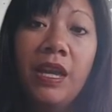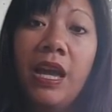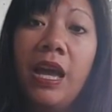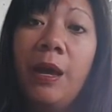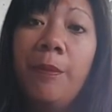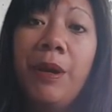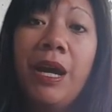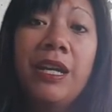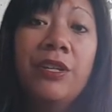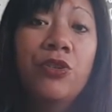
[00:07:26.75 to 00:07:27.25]

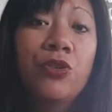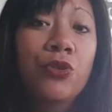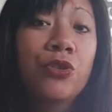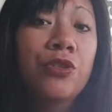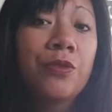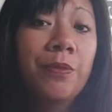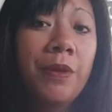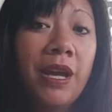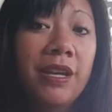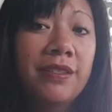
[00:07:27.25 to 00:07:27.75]
Am I true
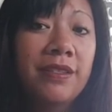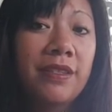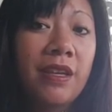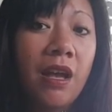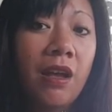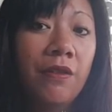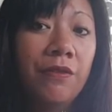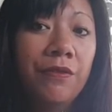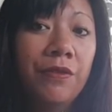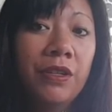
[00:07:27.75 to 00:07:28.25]
to
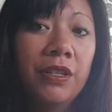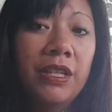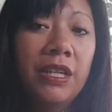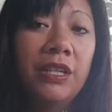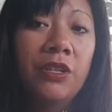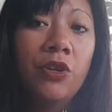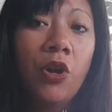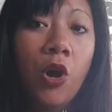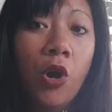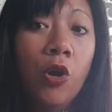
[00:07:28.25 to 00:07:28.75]
myself
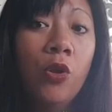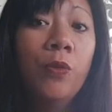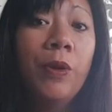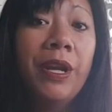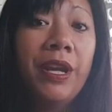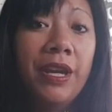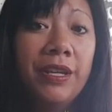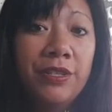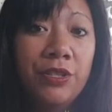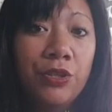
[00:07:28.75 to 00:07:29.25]
in all what
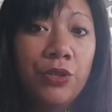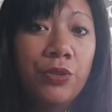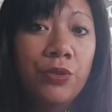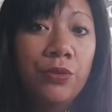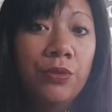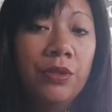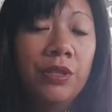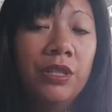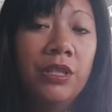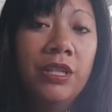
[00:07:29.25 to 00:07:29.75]
I do,
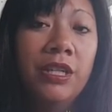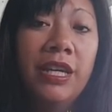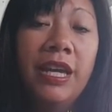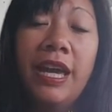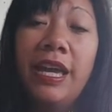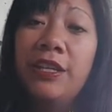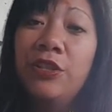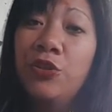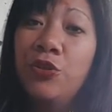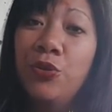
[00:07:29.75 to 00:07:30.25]

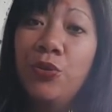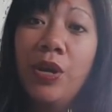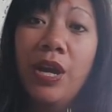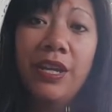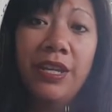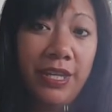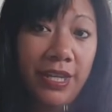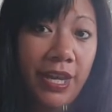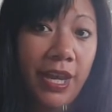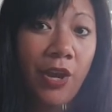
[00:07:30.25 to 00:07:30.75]
and do I
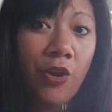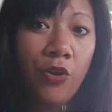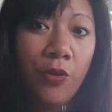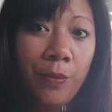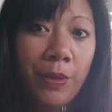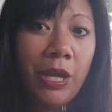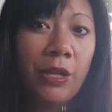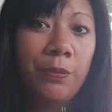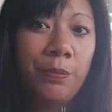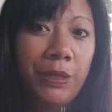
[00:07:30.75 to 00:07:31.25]
care
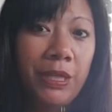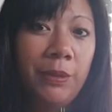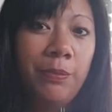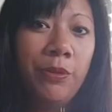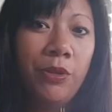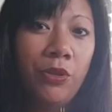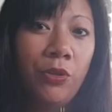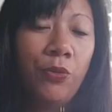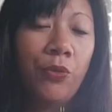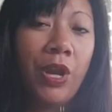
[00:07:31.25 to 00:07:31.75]
about
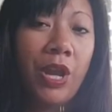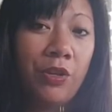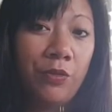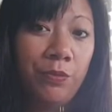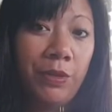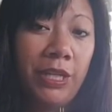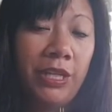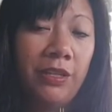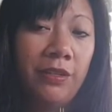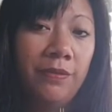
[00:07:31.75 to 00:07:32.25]
people around
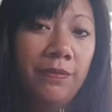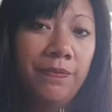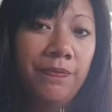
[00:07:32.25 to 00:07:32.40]
me?